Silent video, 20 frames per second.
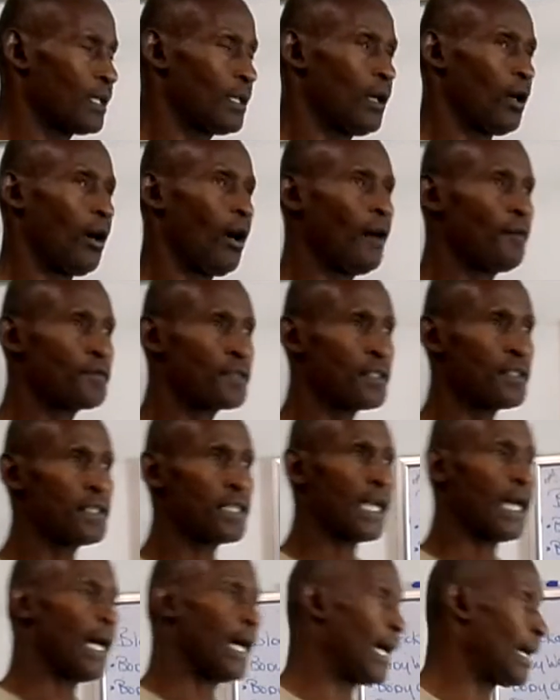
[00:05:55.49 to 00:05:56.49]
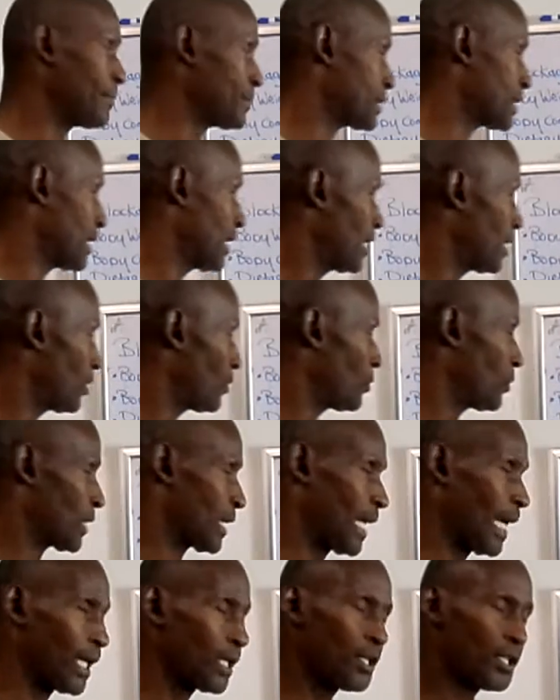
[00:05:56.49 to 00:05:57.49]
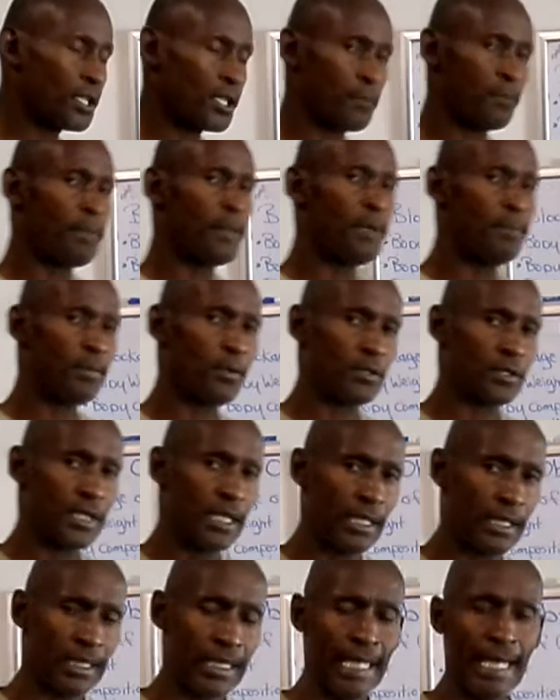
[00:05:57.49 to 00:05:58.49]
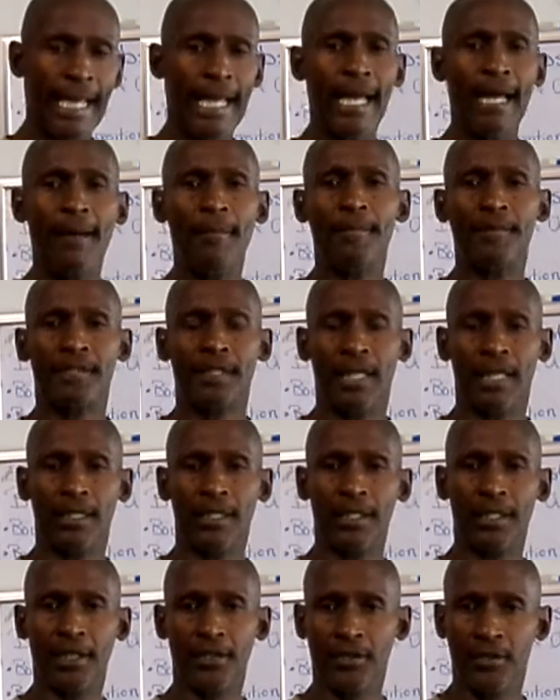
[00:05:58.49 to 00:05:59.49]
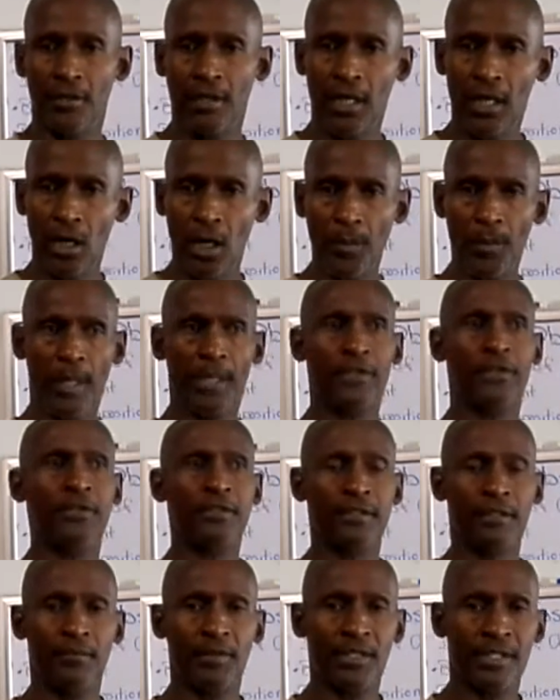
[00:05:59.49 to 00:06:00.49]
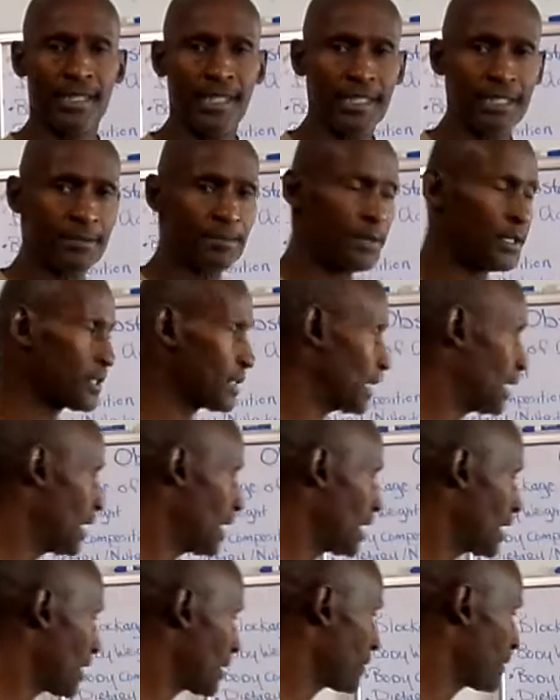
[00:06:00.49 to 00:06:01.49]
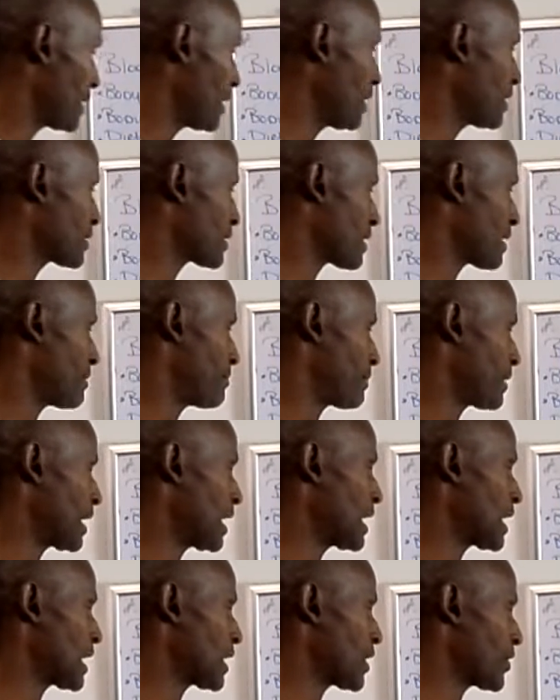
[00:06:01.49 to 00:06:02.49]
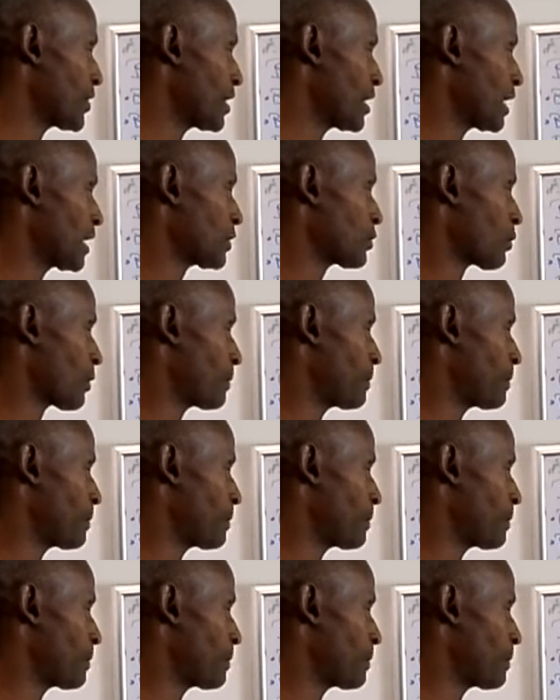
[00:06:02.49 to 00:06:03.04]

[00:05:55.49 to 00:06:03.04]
Oftentimes, when I look at people's labs and I look at their health, I do some assessments. These are the main areas where